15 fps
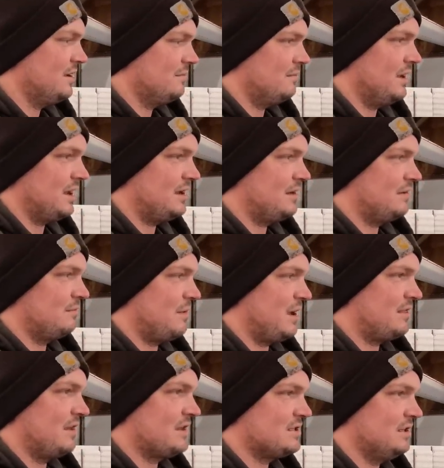
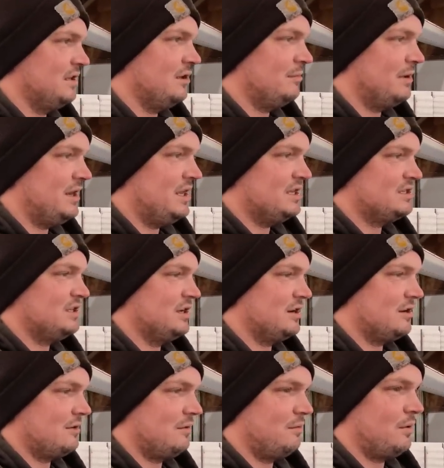make things a little bit
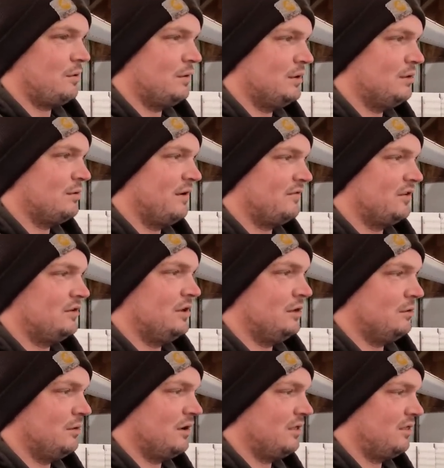easier when we do have to
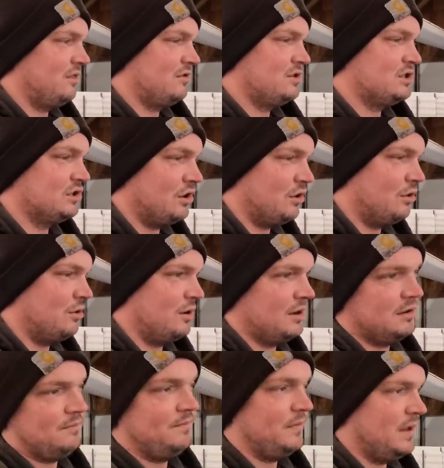deal with snow
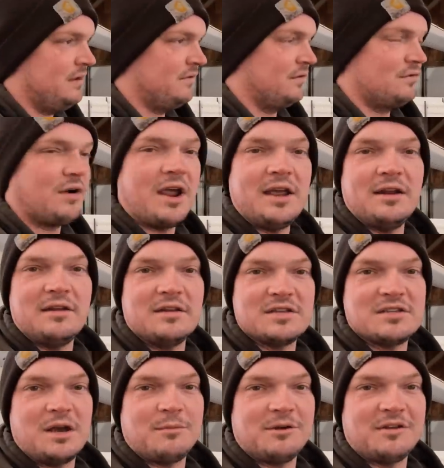and even rain in the
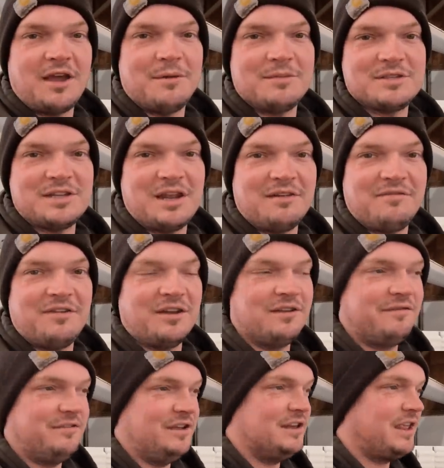summertime. It's not fun to
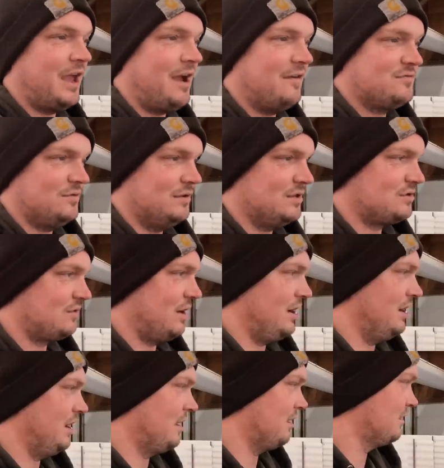feed calves when it's raining